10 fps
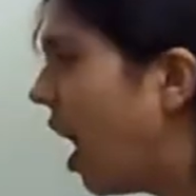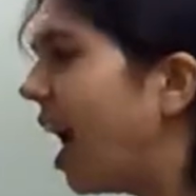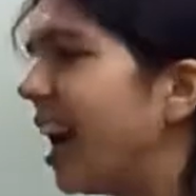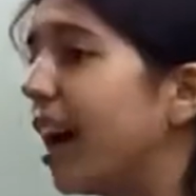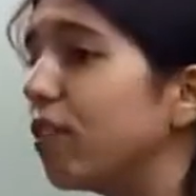
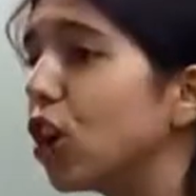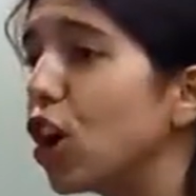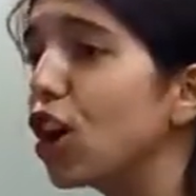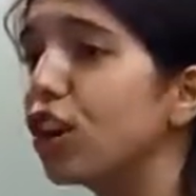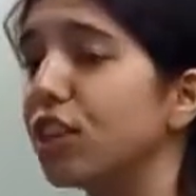I have
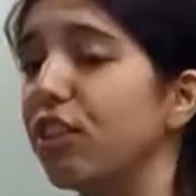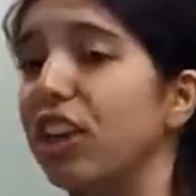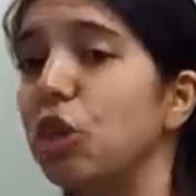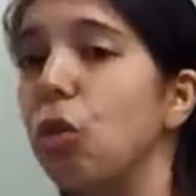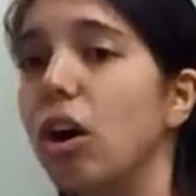heard
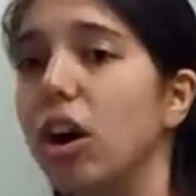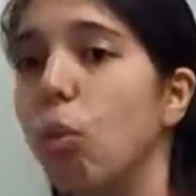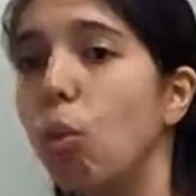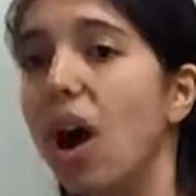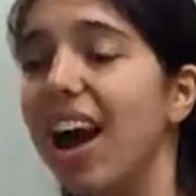that you are
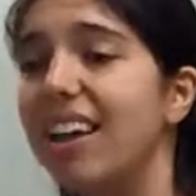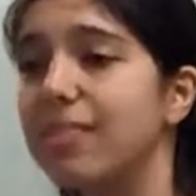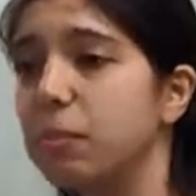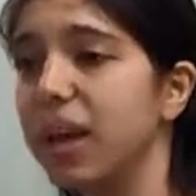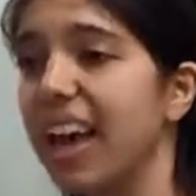a
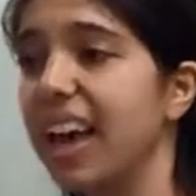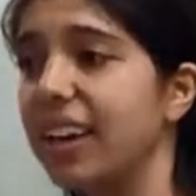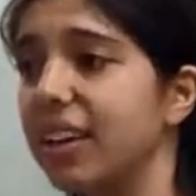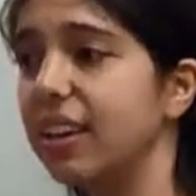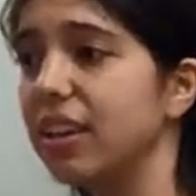wise
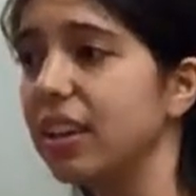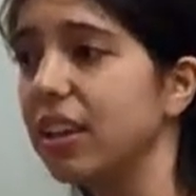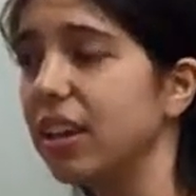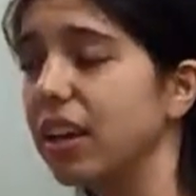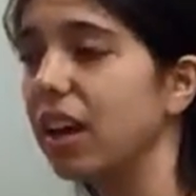man.
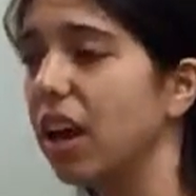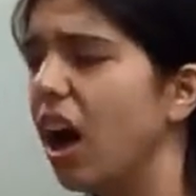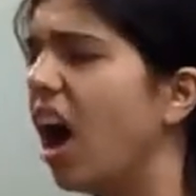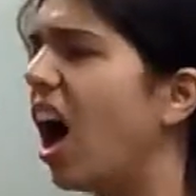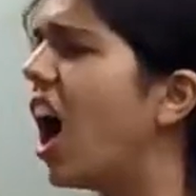
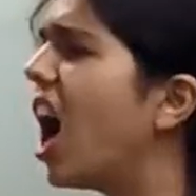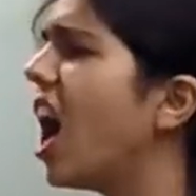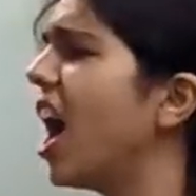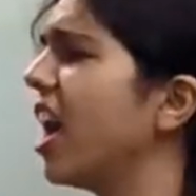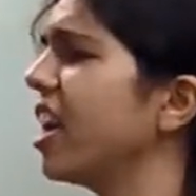
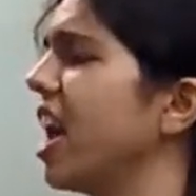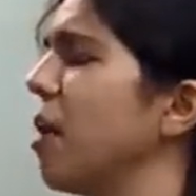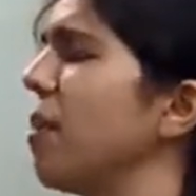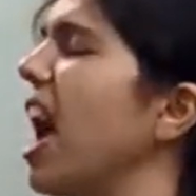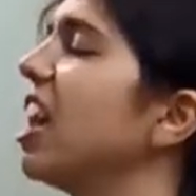I
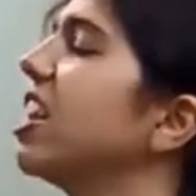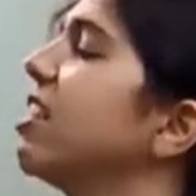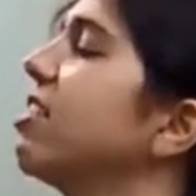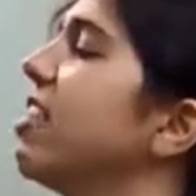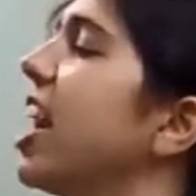am
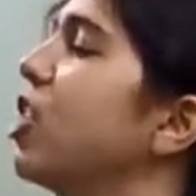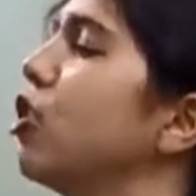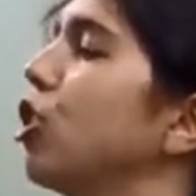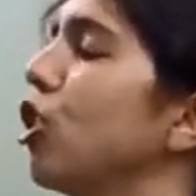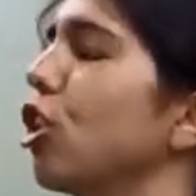
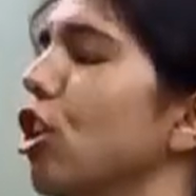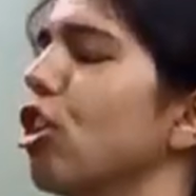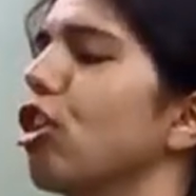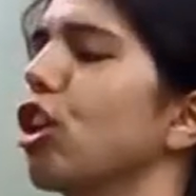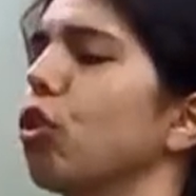Alexander
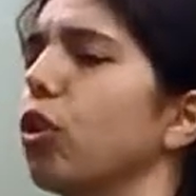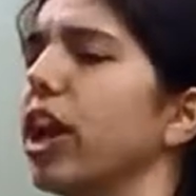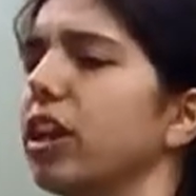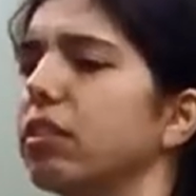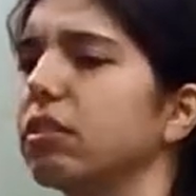the
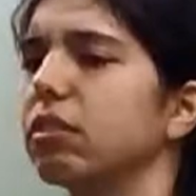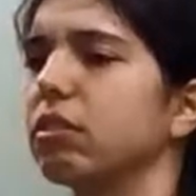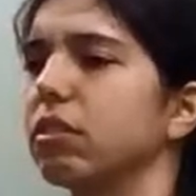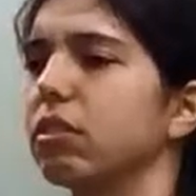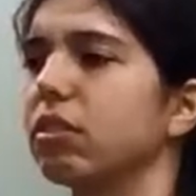Great.
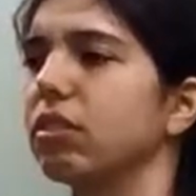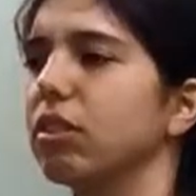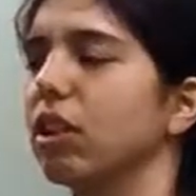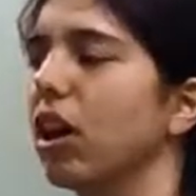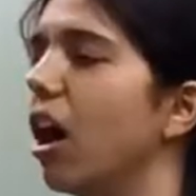
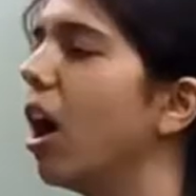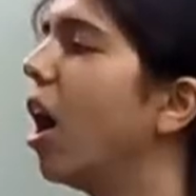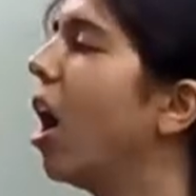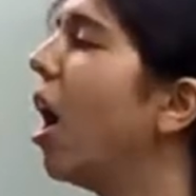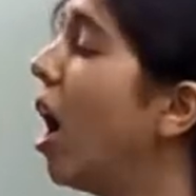
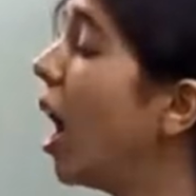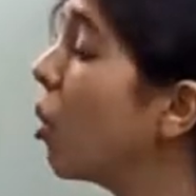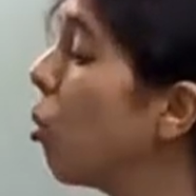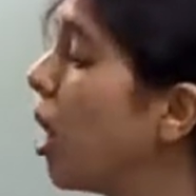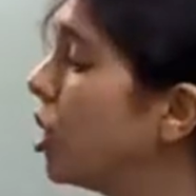I
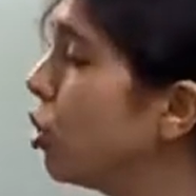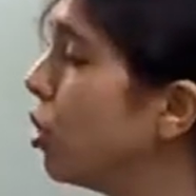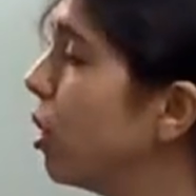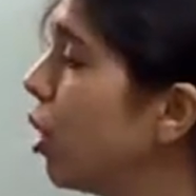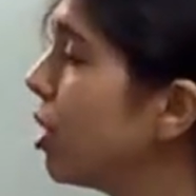want
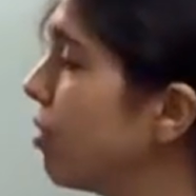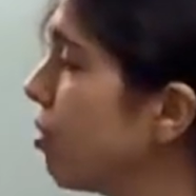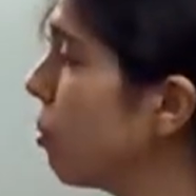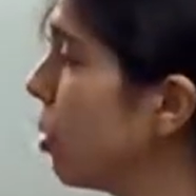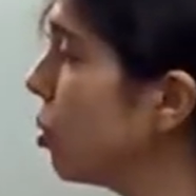to learn
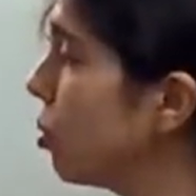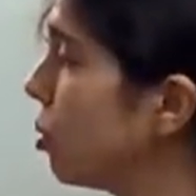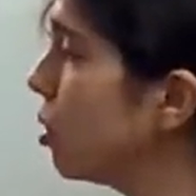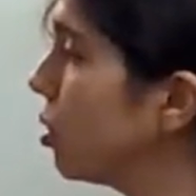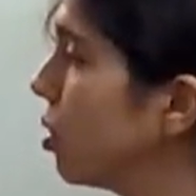from you.
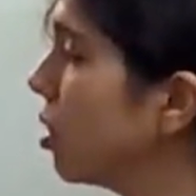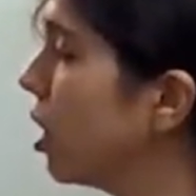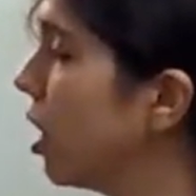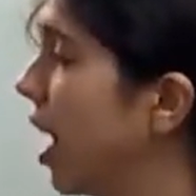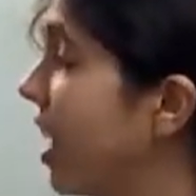
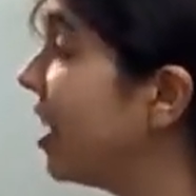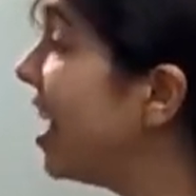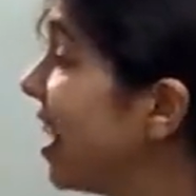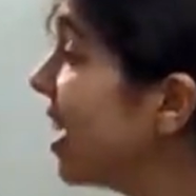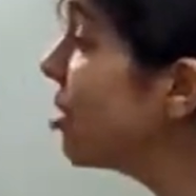And
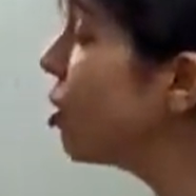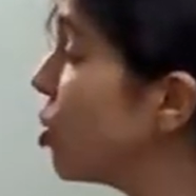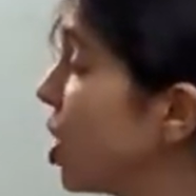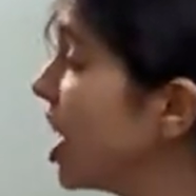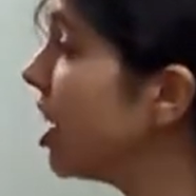in
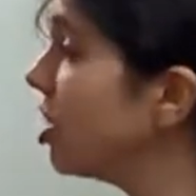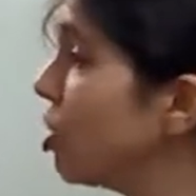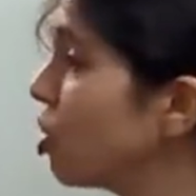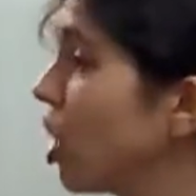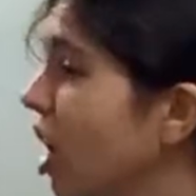
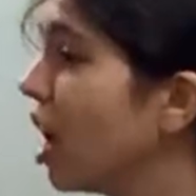exchange,